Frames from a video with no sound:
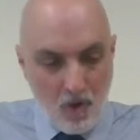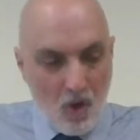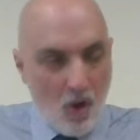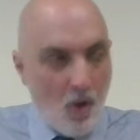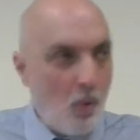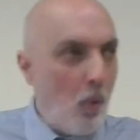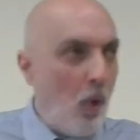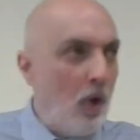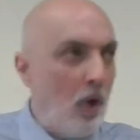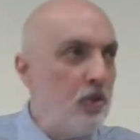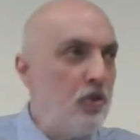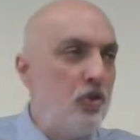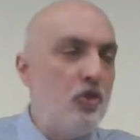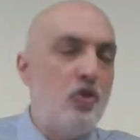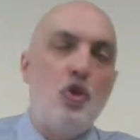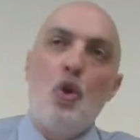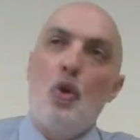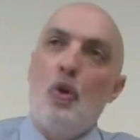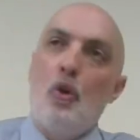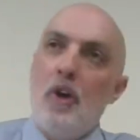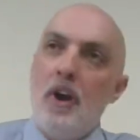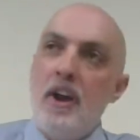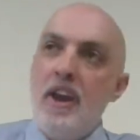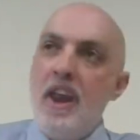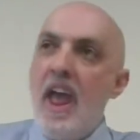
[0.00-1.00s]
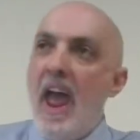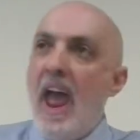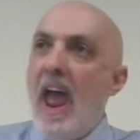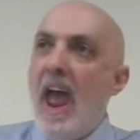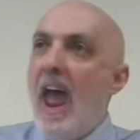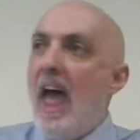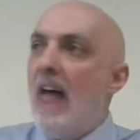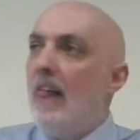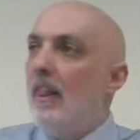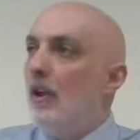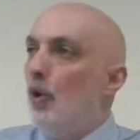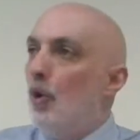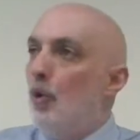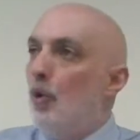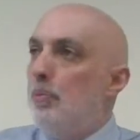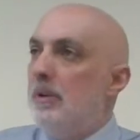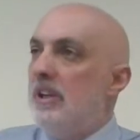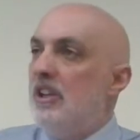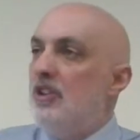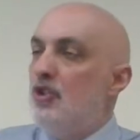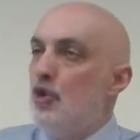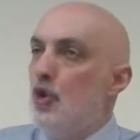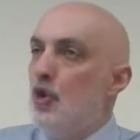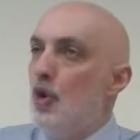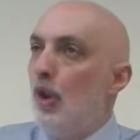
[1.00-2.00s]
Once you're in hell, it will be
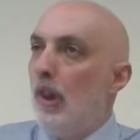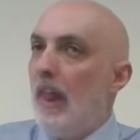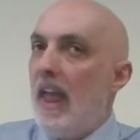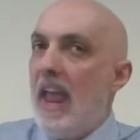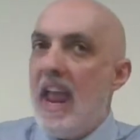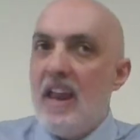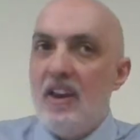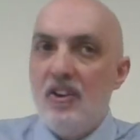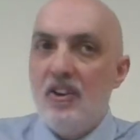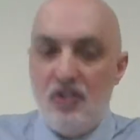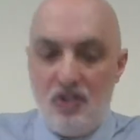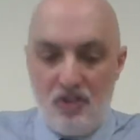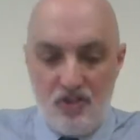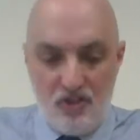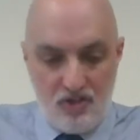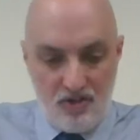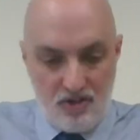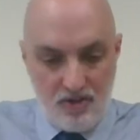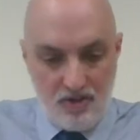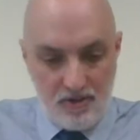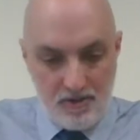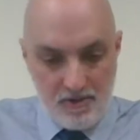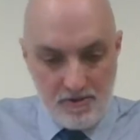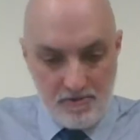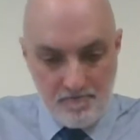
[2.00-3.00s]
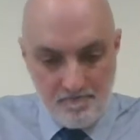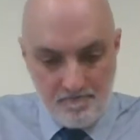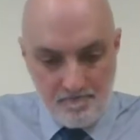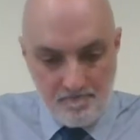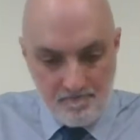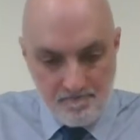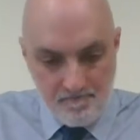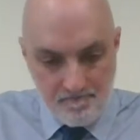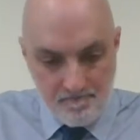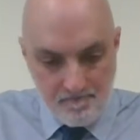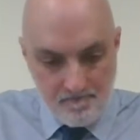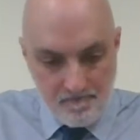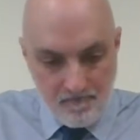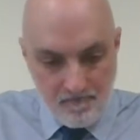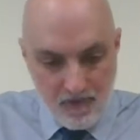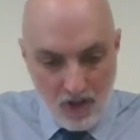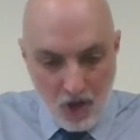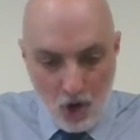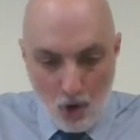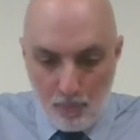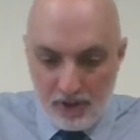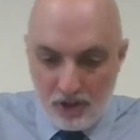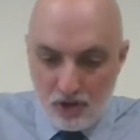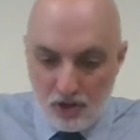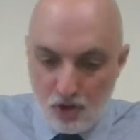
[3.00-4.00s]
too late.
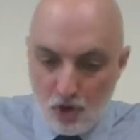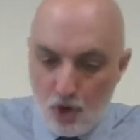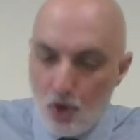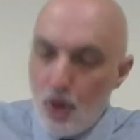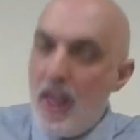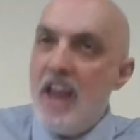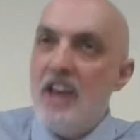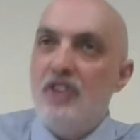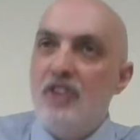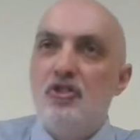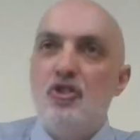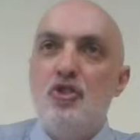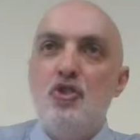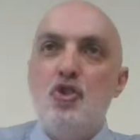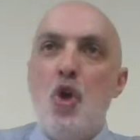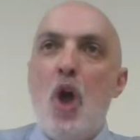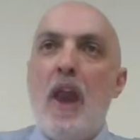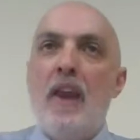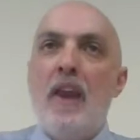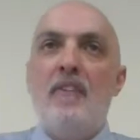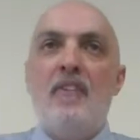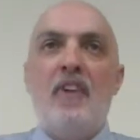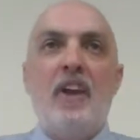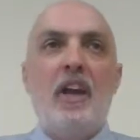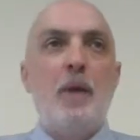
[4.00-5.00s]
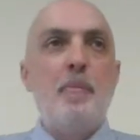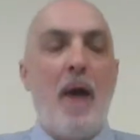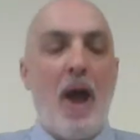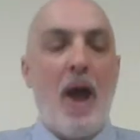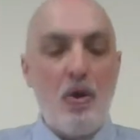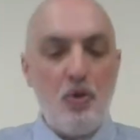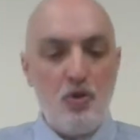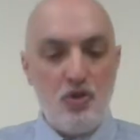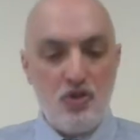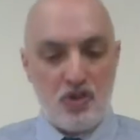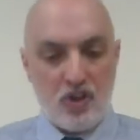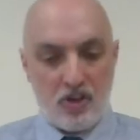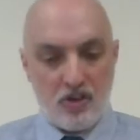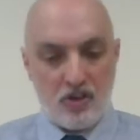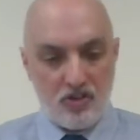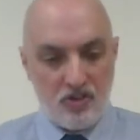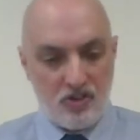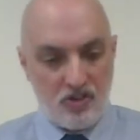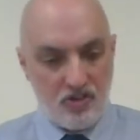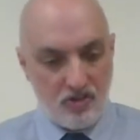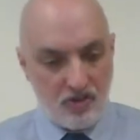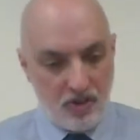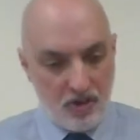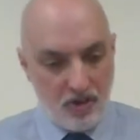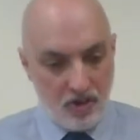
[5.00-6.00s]
You'll be too late to do anything about
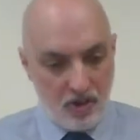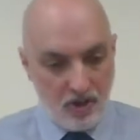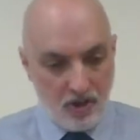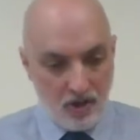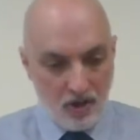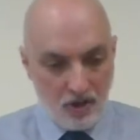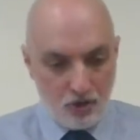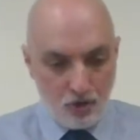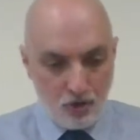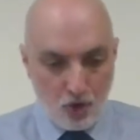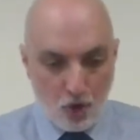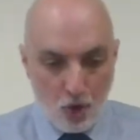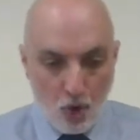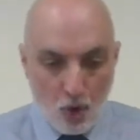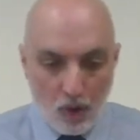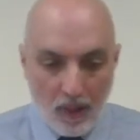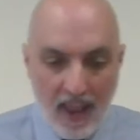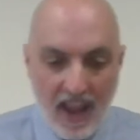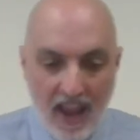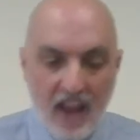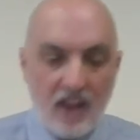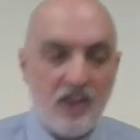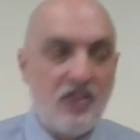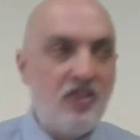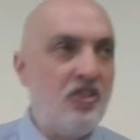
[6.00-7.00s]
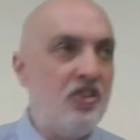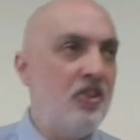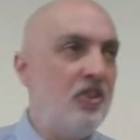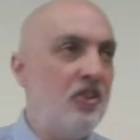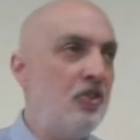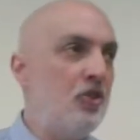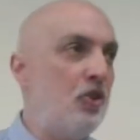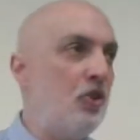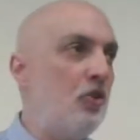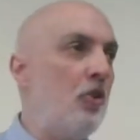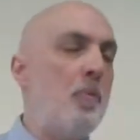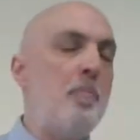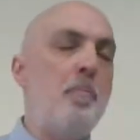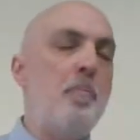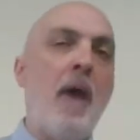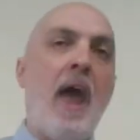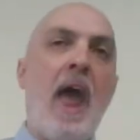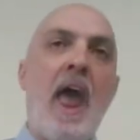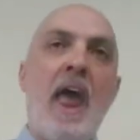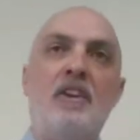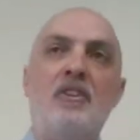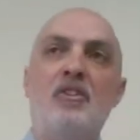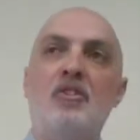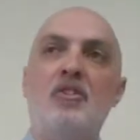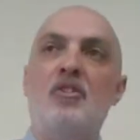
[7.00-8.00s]
it. Too late to
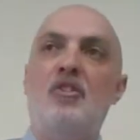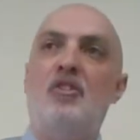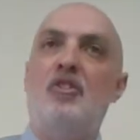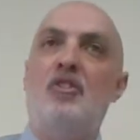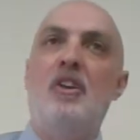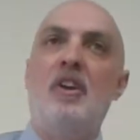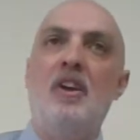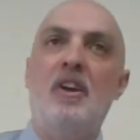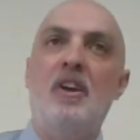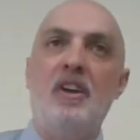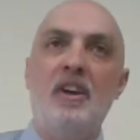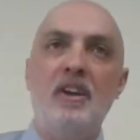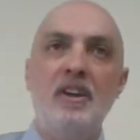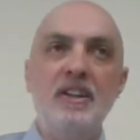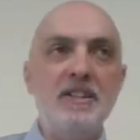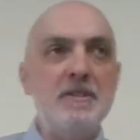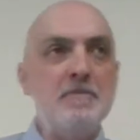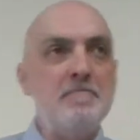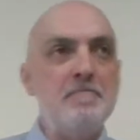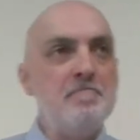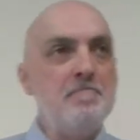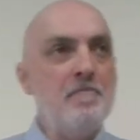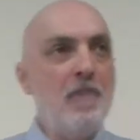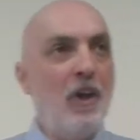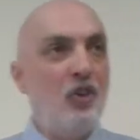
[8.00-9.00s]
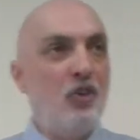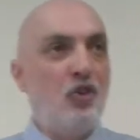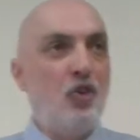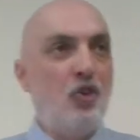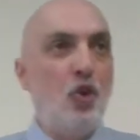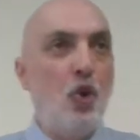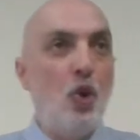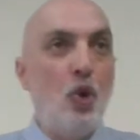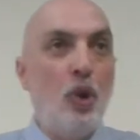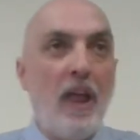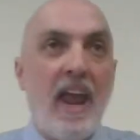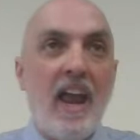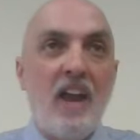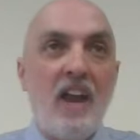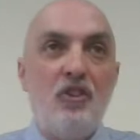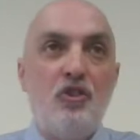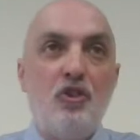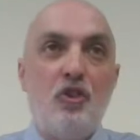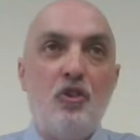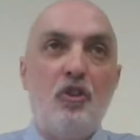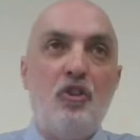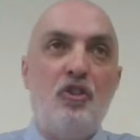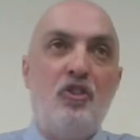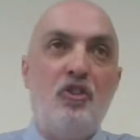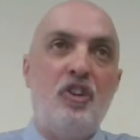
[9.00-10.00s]
repent. Too late
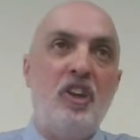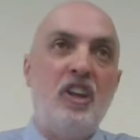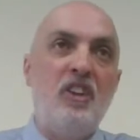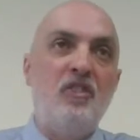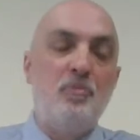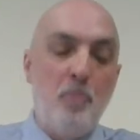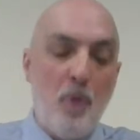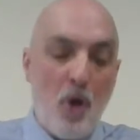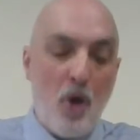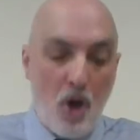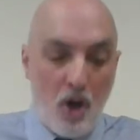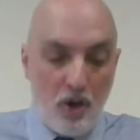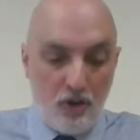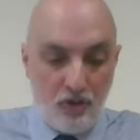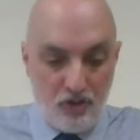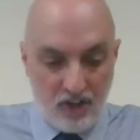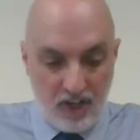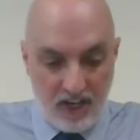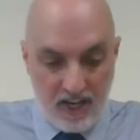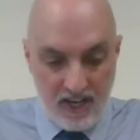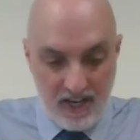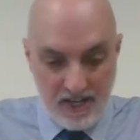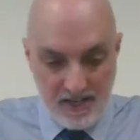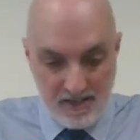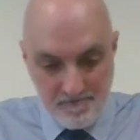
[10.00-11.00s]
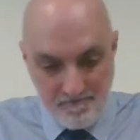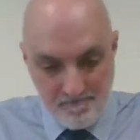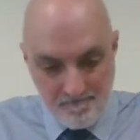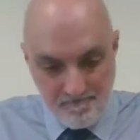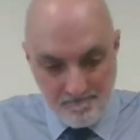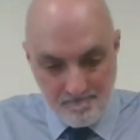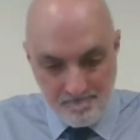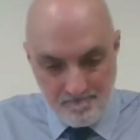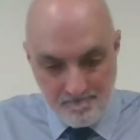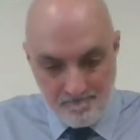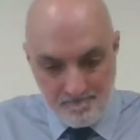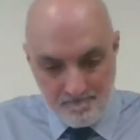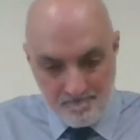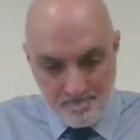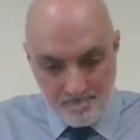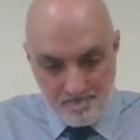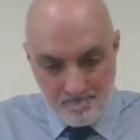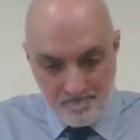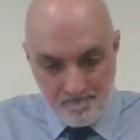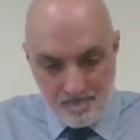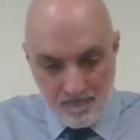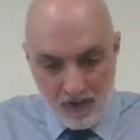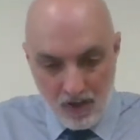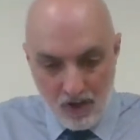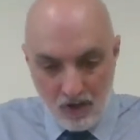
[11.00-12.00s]
to receive mercy.
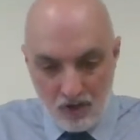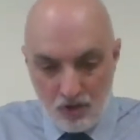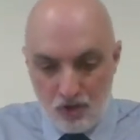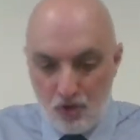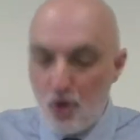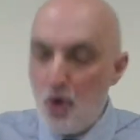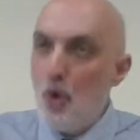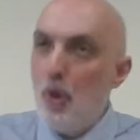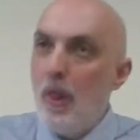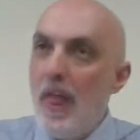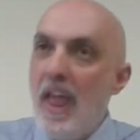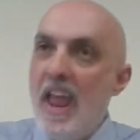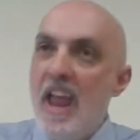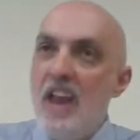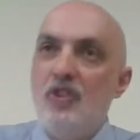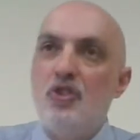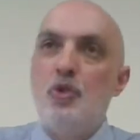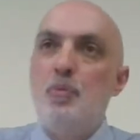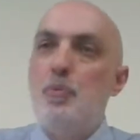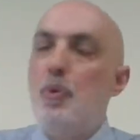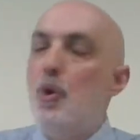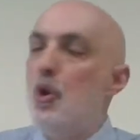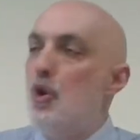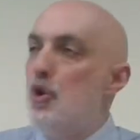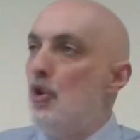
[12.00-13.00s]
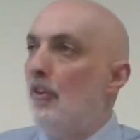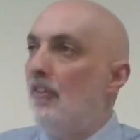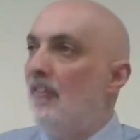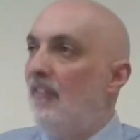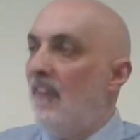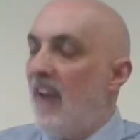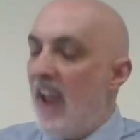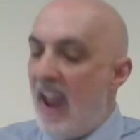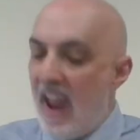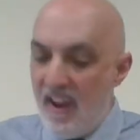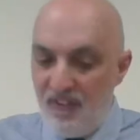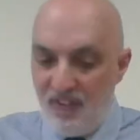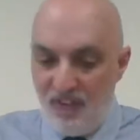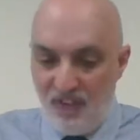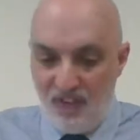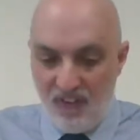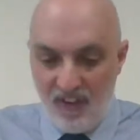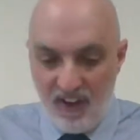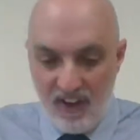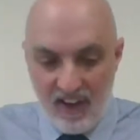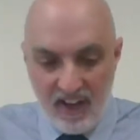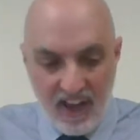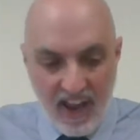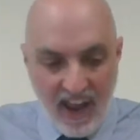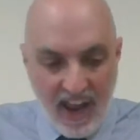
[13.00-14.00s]
Too late to put your faith
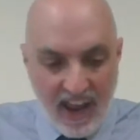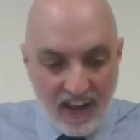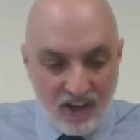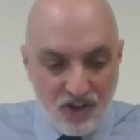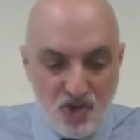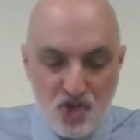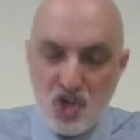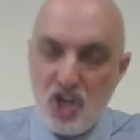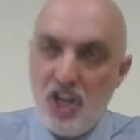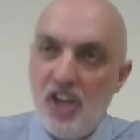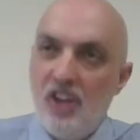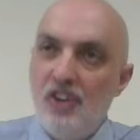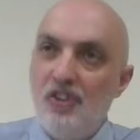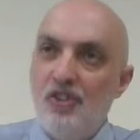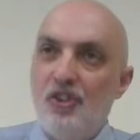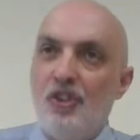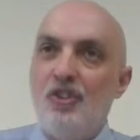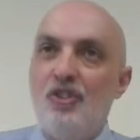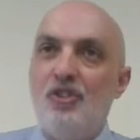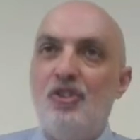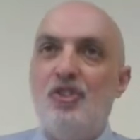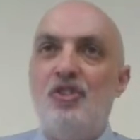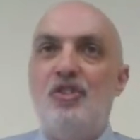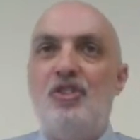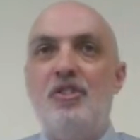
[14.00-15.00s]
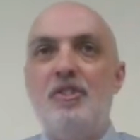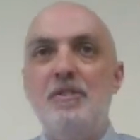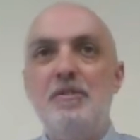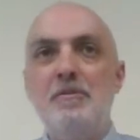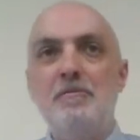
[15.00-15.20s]
in Jesus.